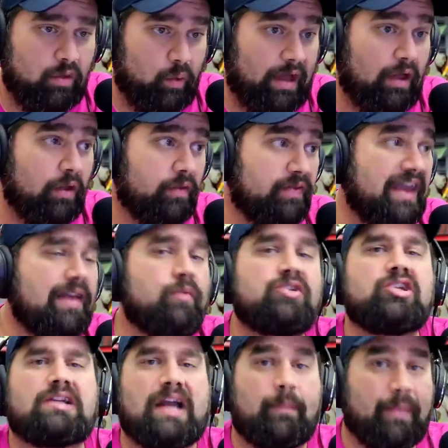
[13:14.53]
Well, then when
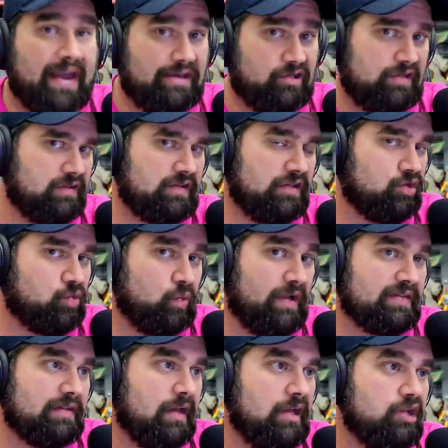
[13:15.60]
she got back, she's such a
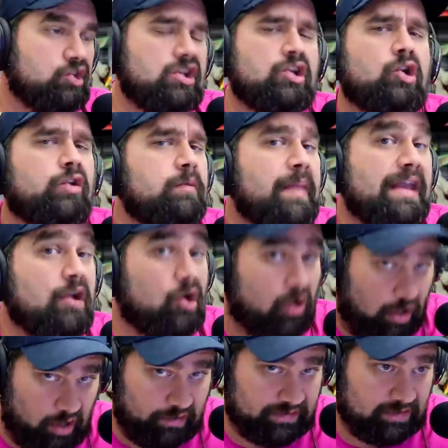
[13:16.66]
risk. She could only make
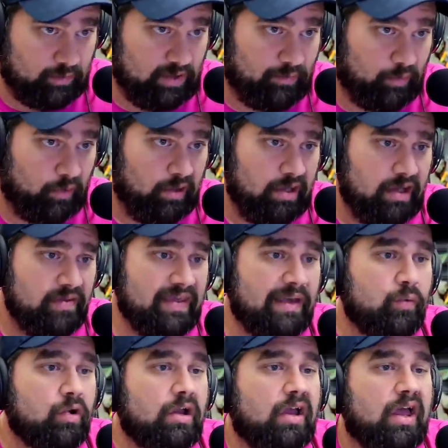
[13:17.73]
calls to people.
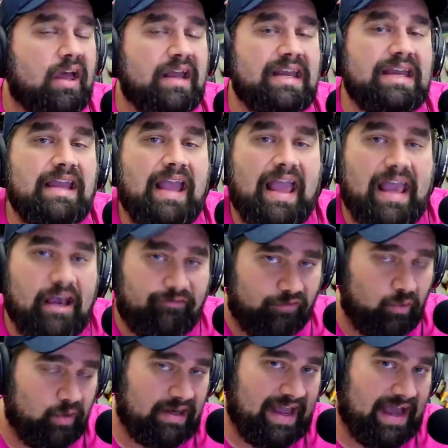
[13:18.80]
They were cutting
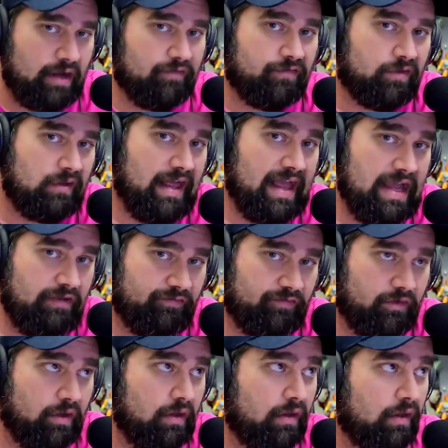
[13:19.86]
everyone out of her
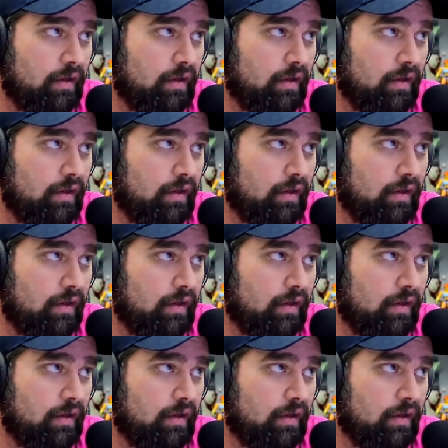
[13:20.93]
life.